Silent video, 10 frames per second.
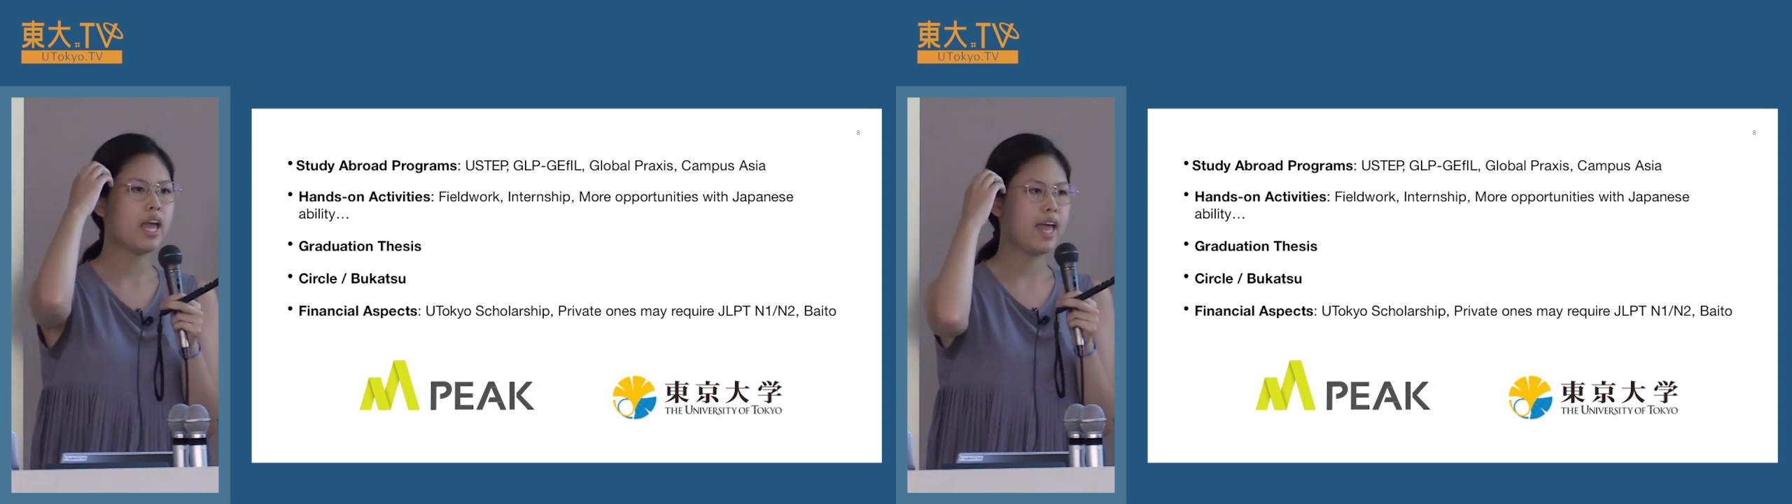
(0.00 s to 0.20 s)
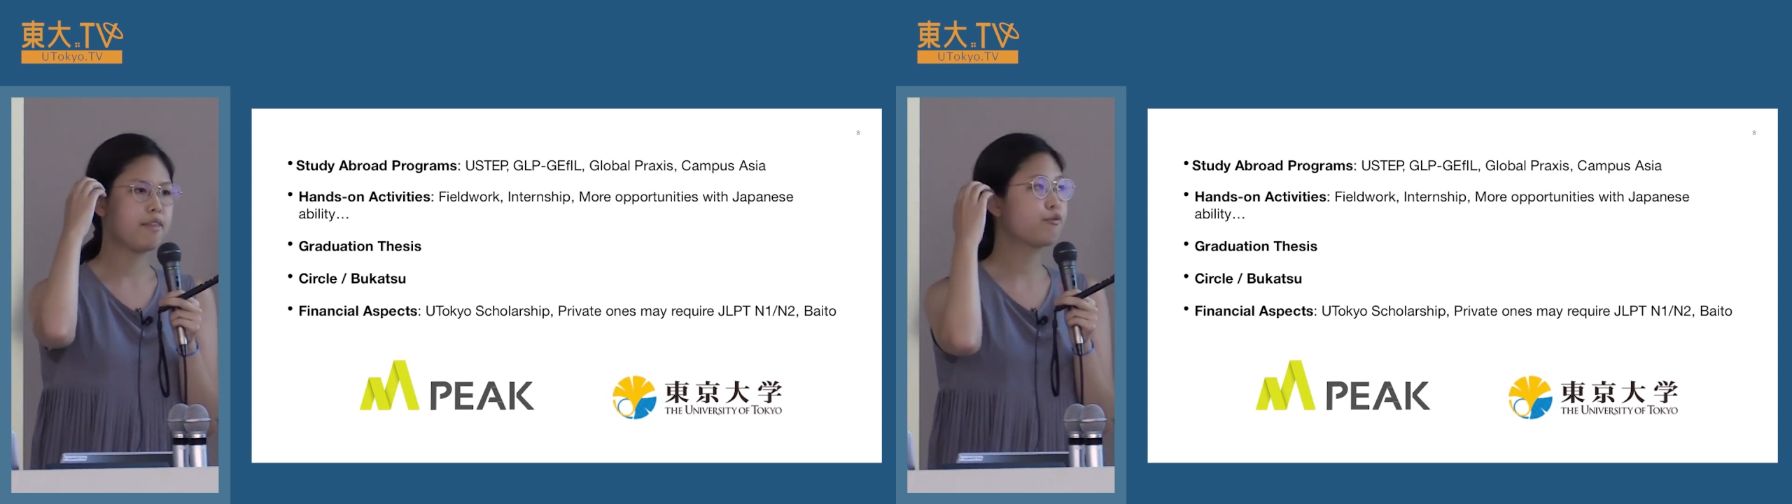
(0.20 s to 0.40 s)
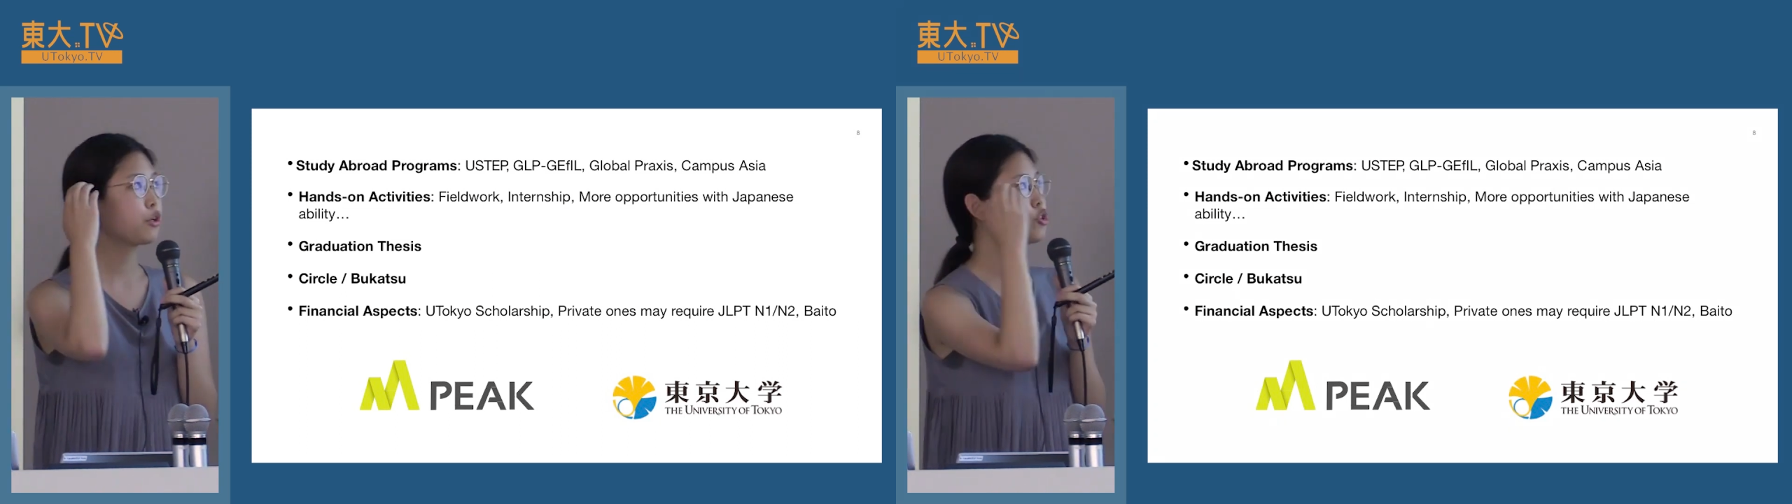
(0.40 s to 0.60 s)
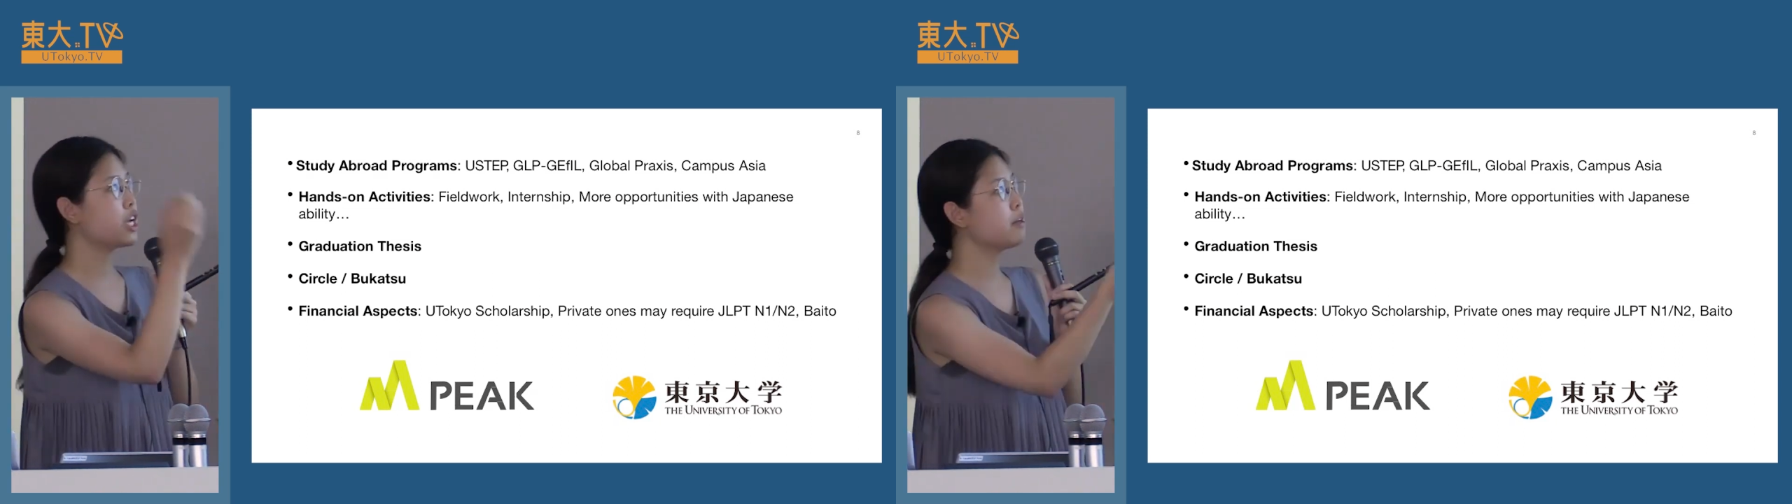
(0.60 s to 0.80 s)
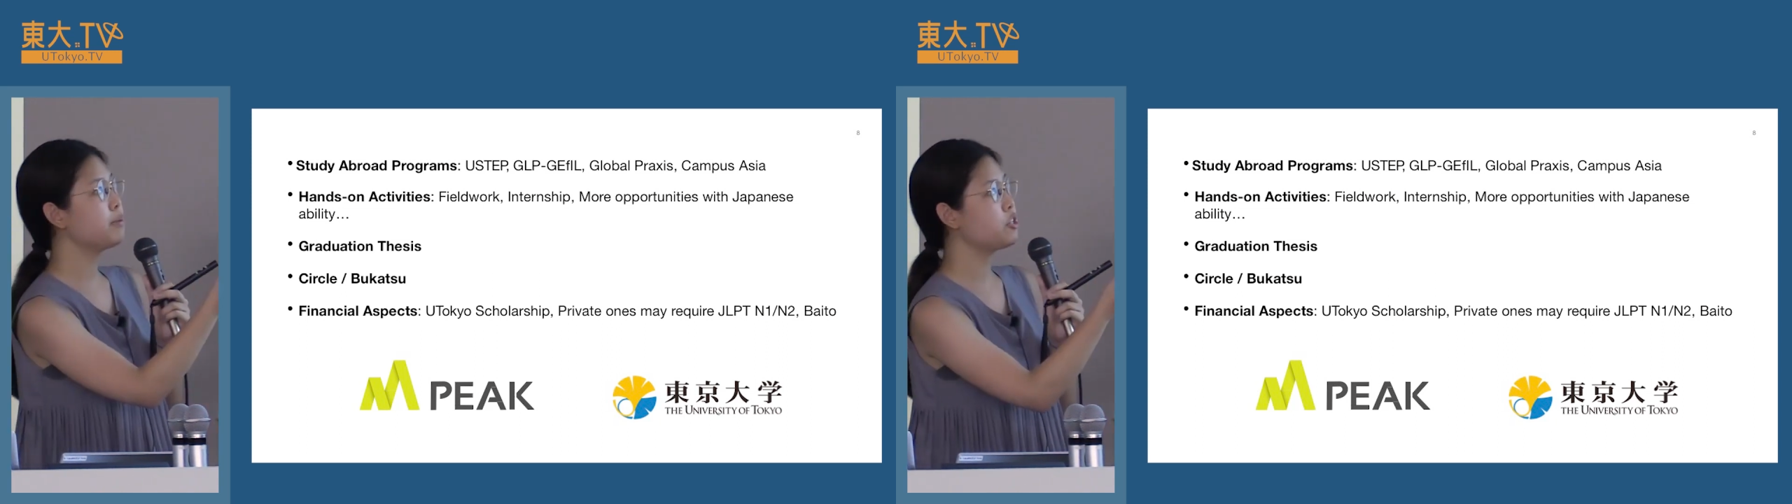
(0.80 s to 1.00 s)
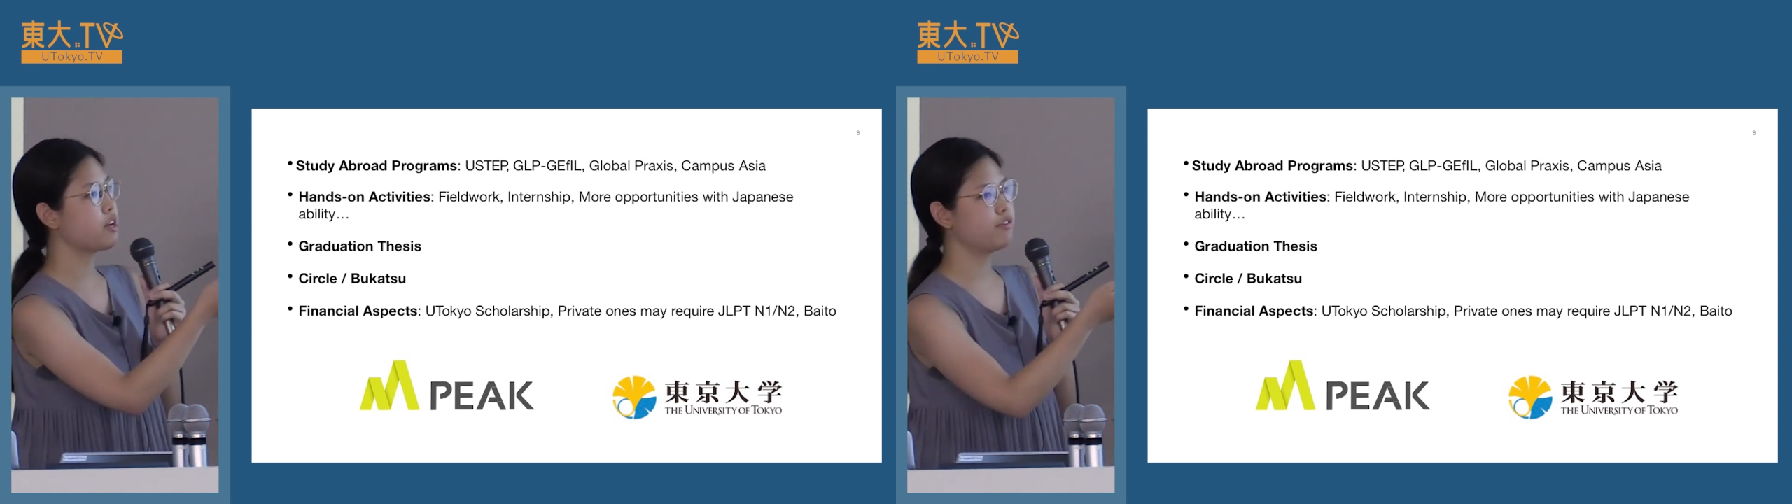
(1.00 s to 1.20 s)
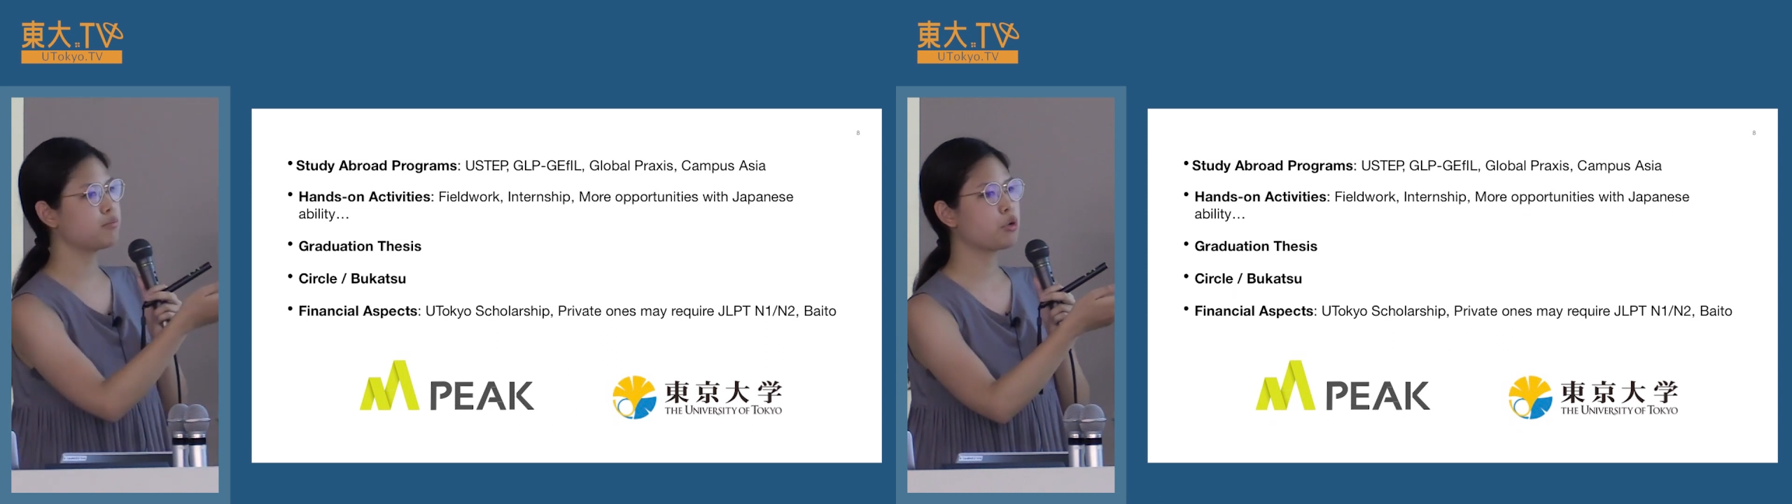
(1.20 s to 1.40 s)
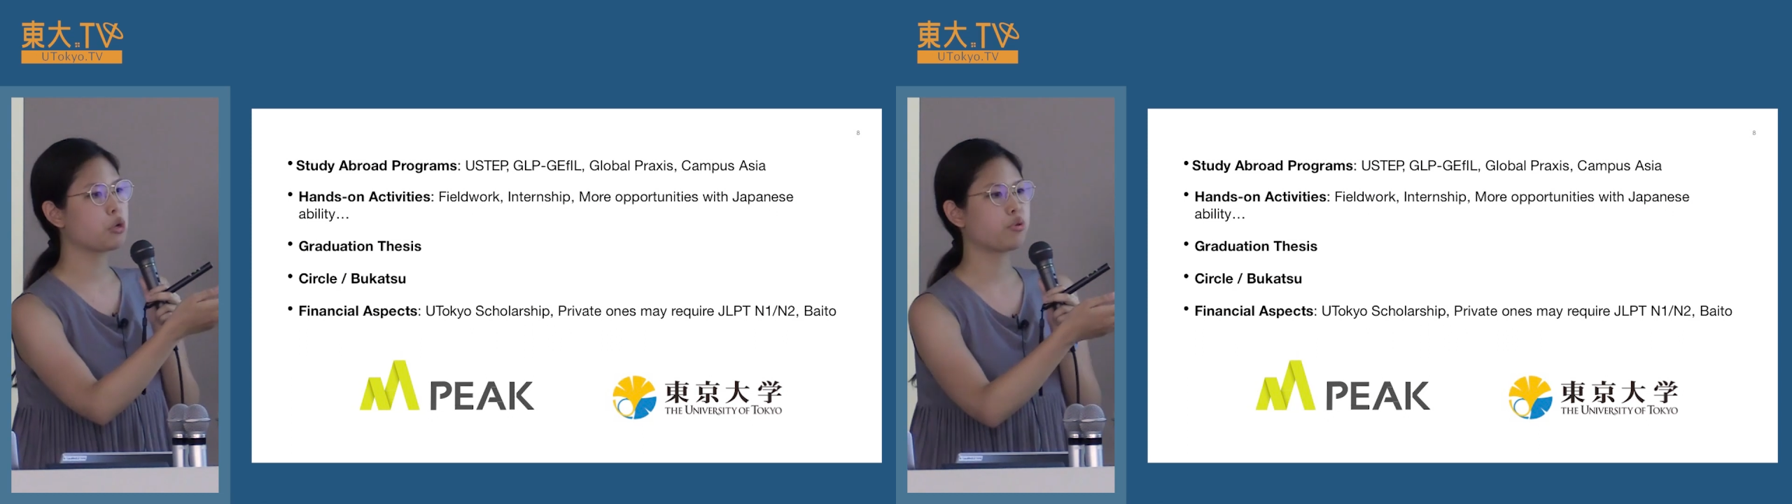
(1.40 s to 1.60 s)
And for JLP
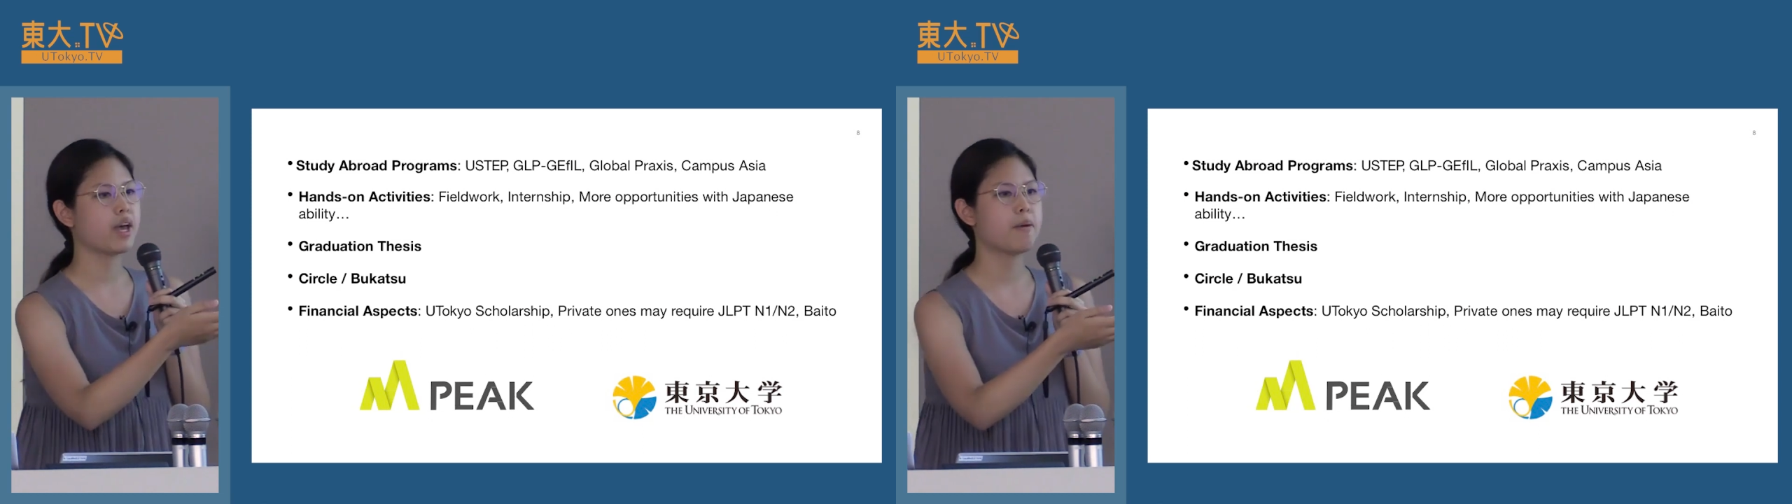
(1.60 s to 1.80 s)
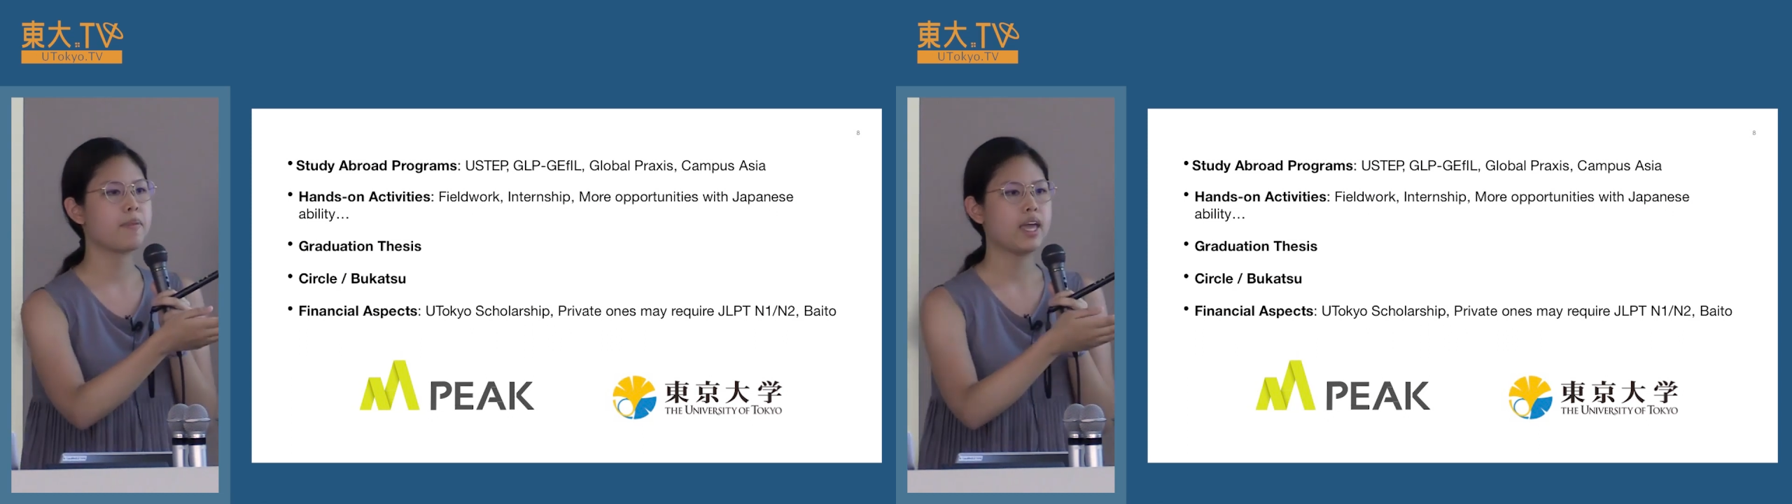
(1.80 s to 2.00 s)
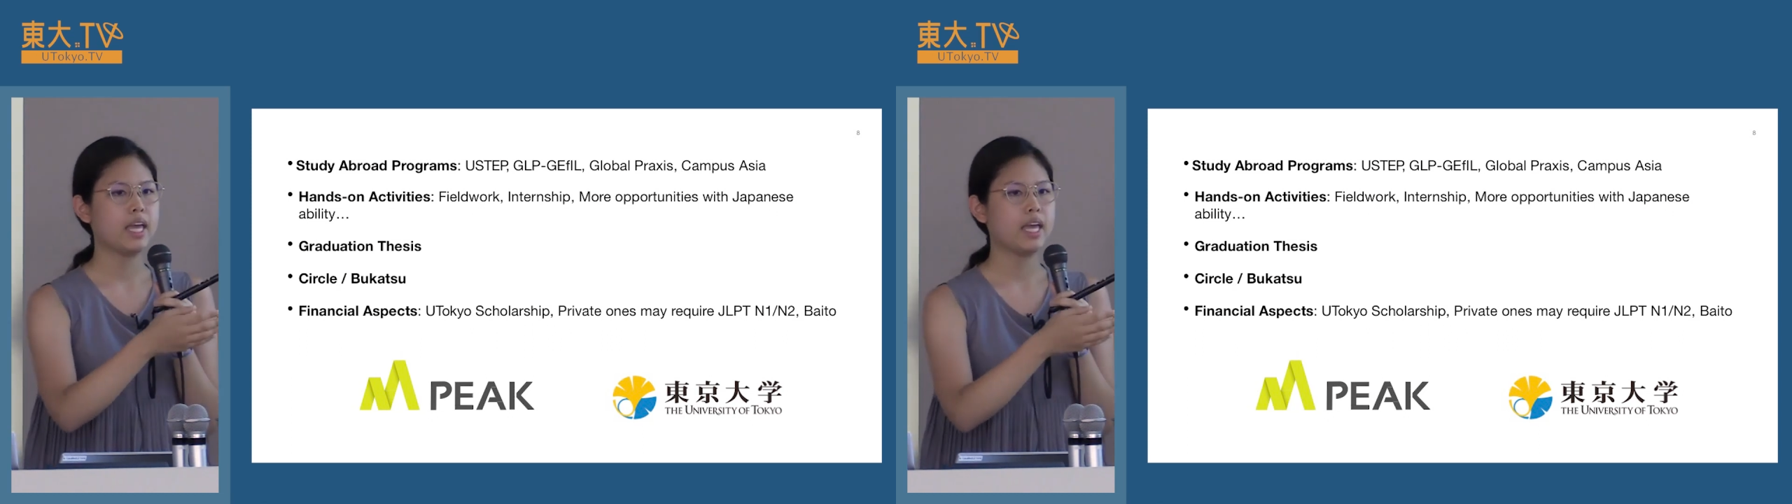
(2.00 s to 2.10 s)
JEFL program,